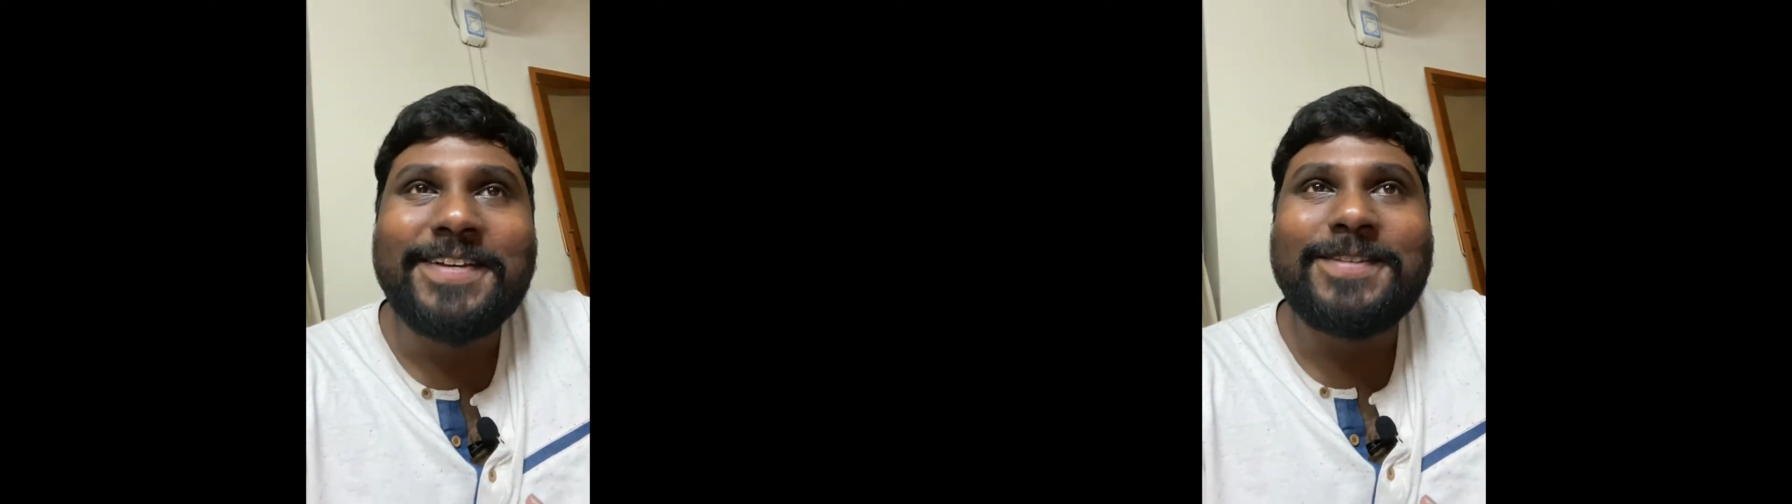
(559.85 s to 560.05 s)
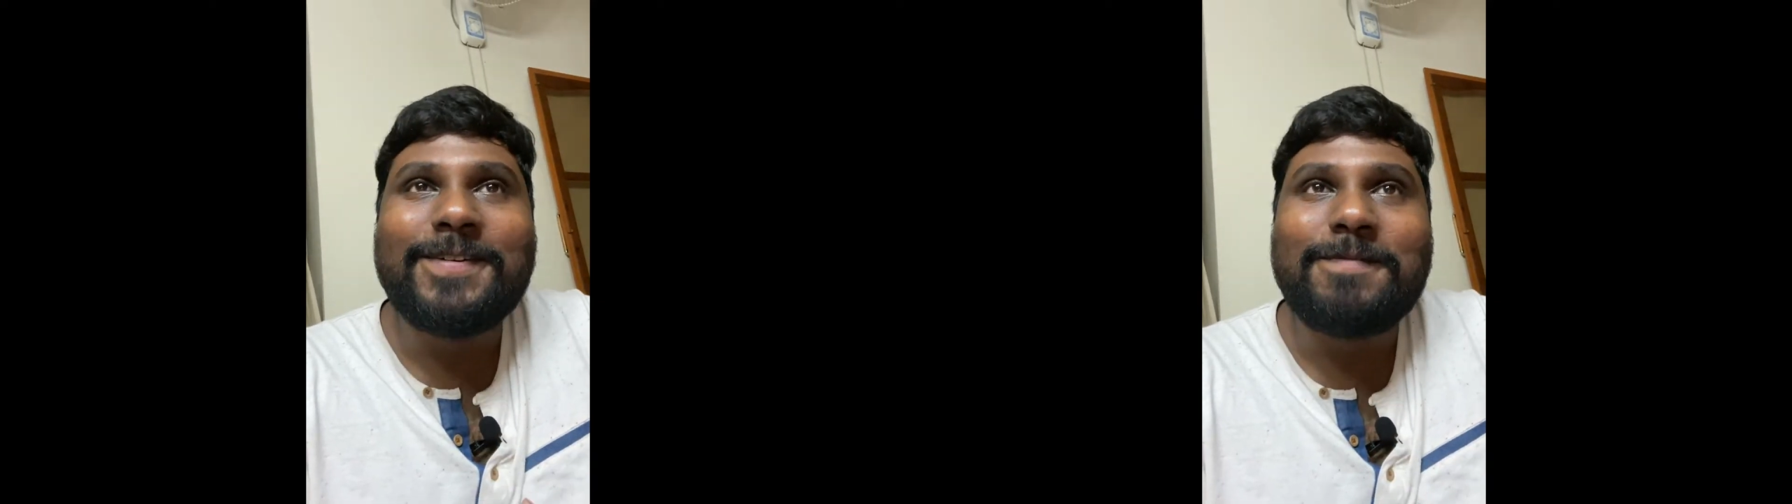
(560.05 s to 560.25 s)

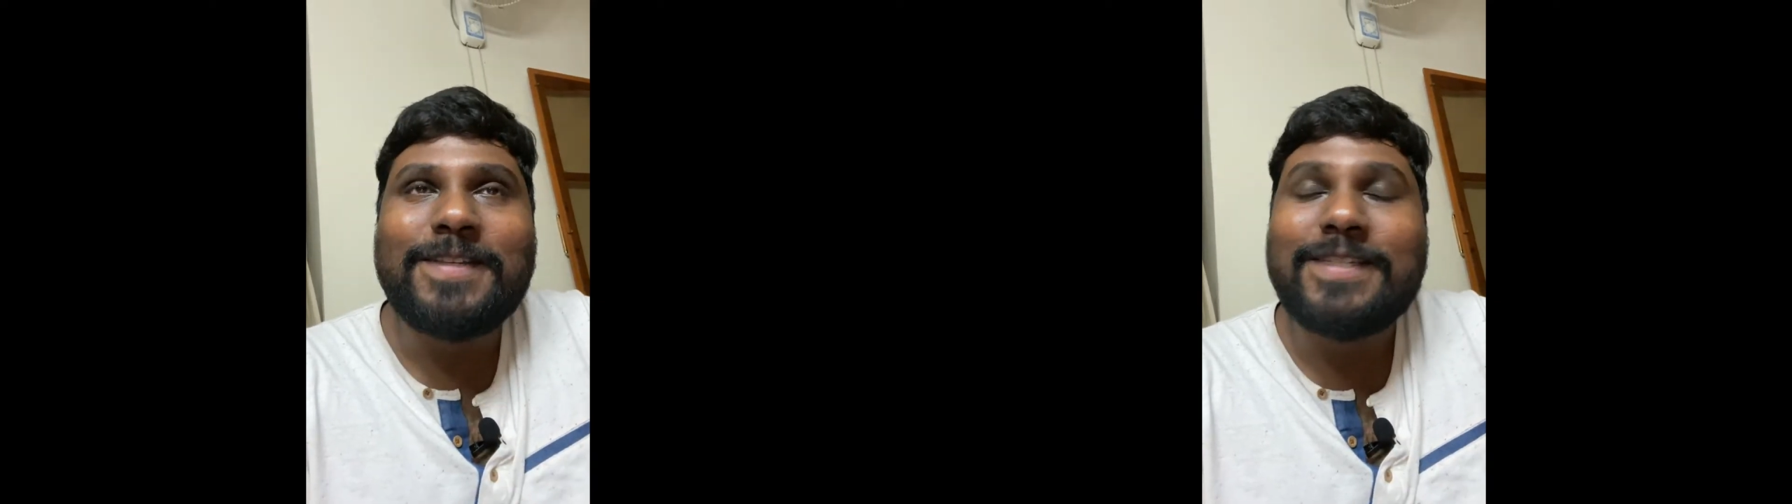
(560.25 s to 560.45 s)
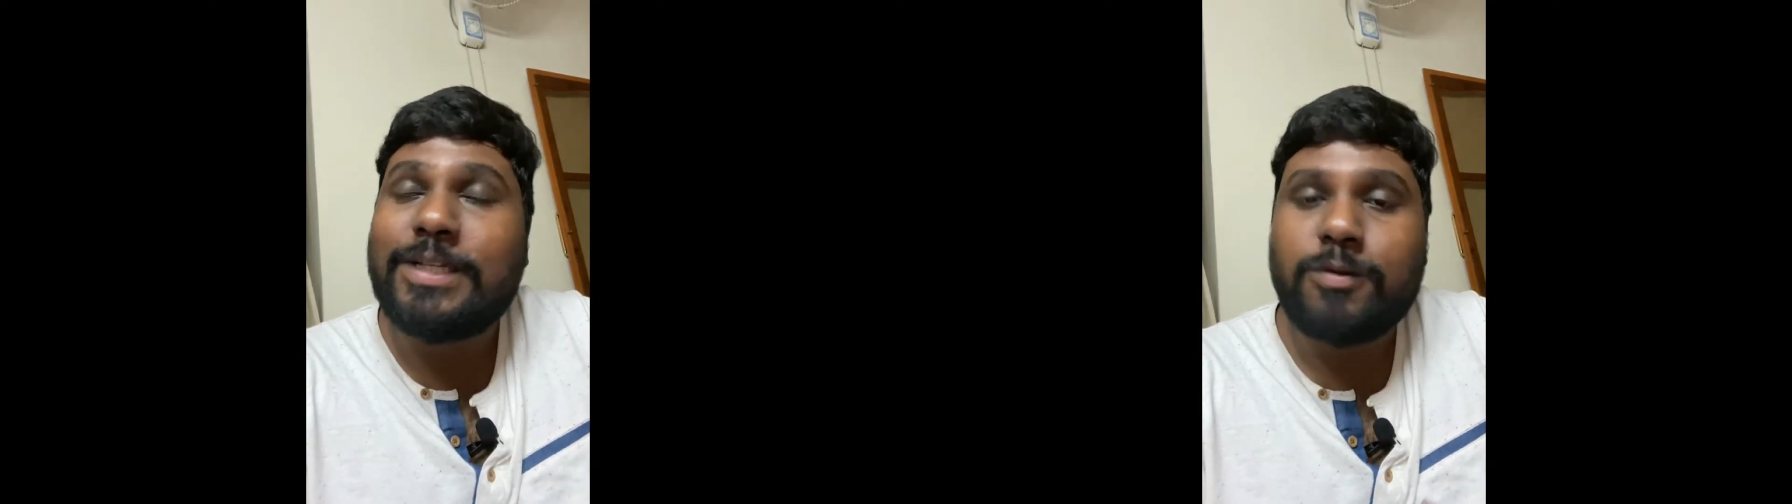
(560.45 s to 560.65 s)
So
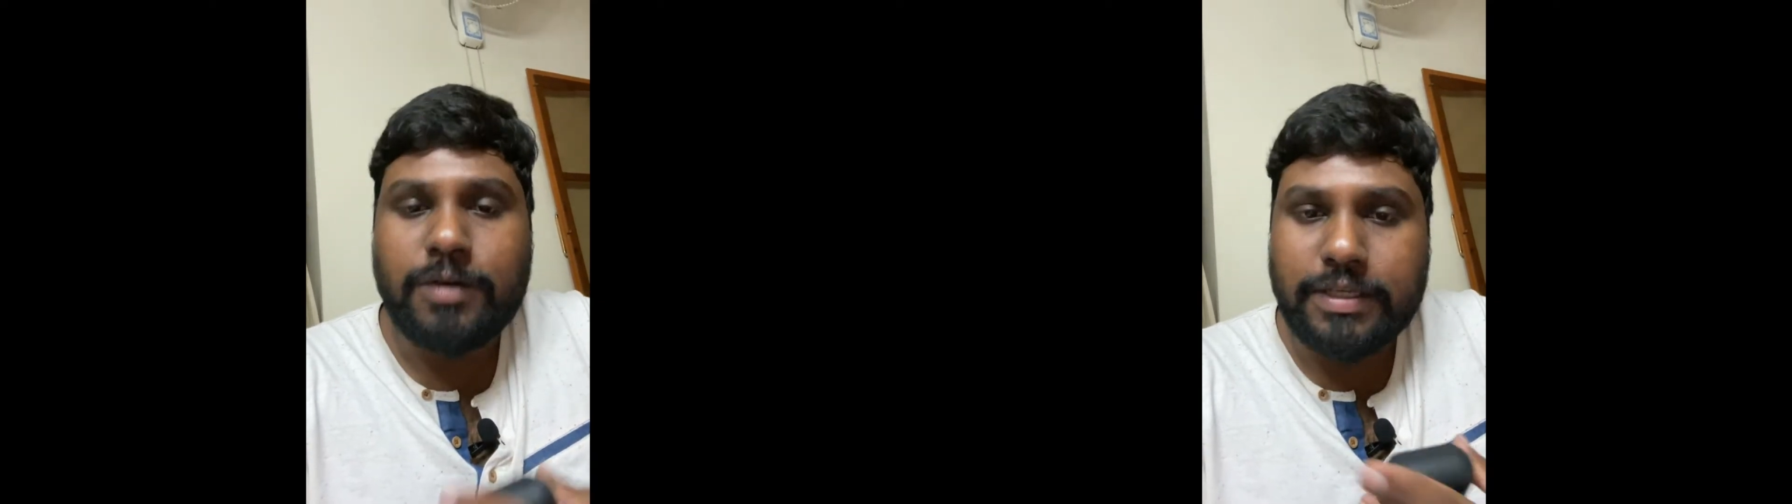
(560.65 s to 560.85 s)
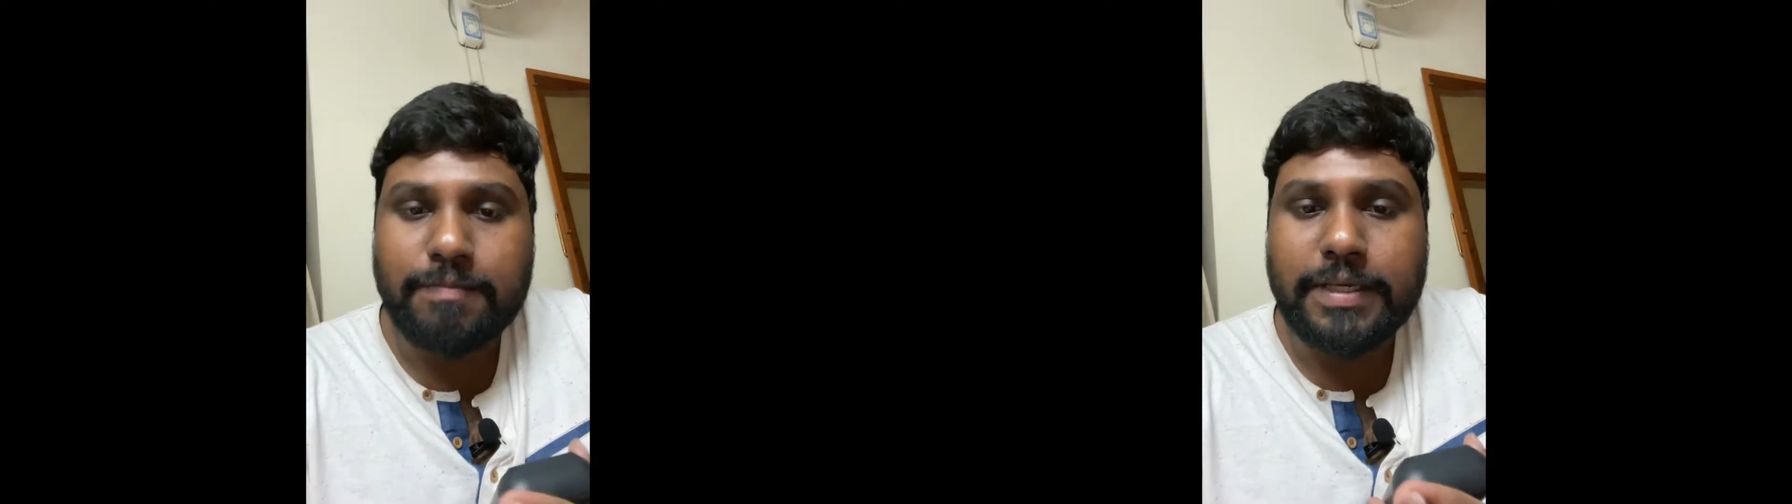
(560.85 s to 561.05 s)
season 2
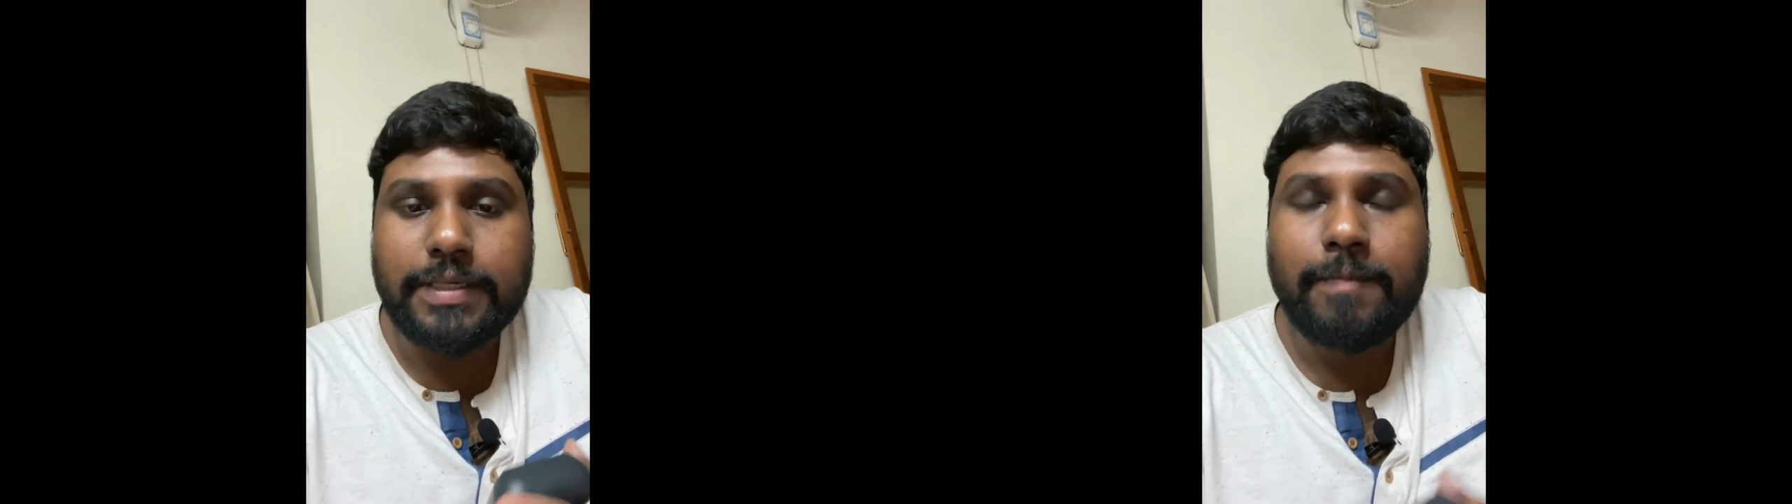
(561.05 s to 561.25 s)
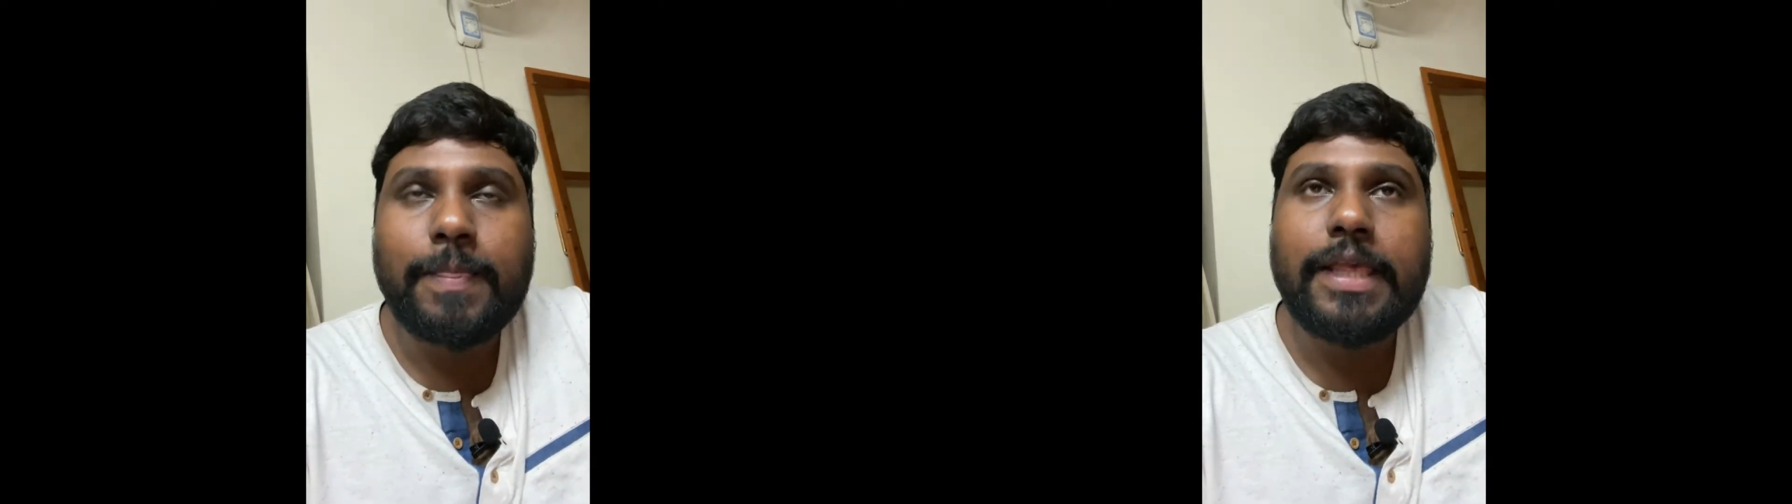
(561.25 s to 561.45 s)
was
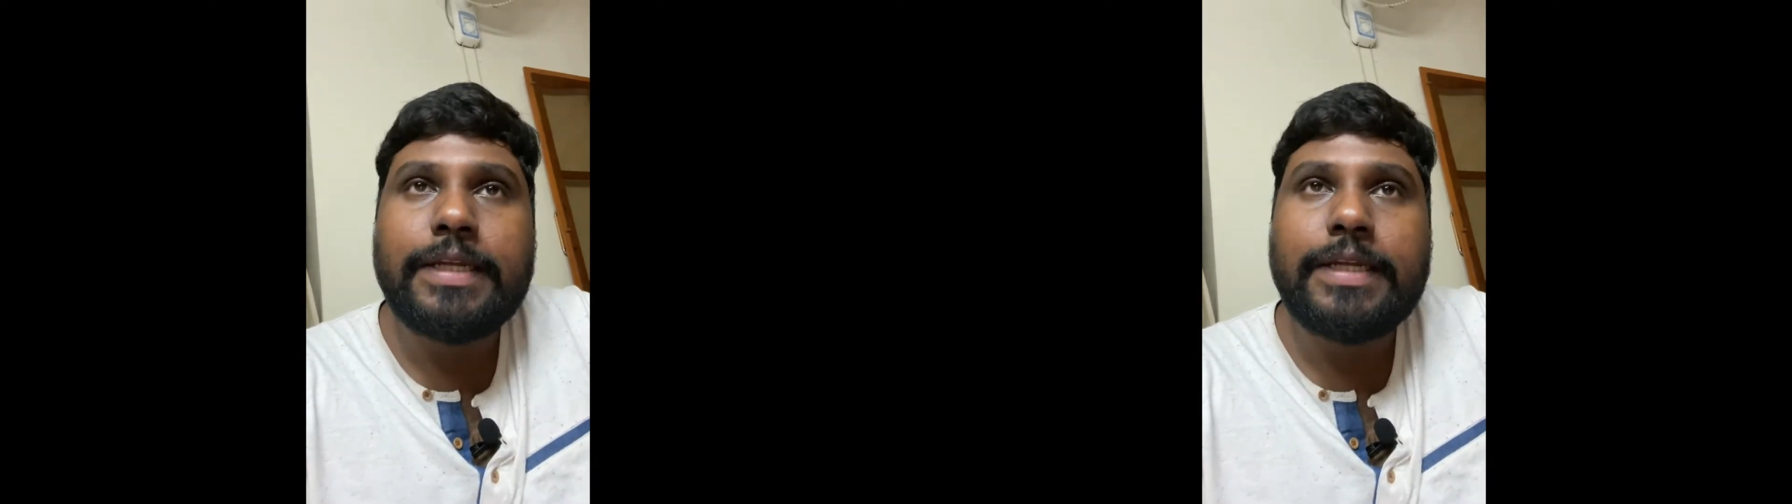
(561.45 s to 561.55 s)
amazing.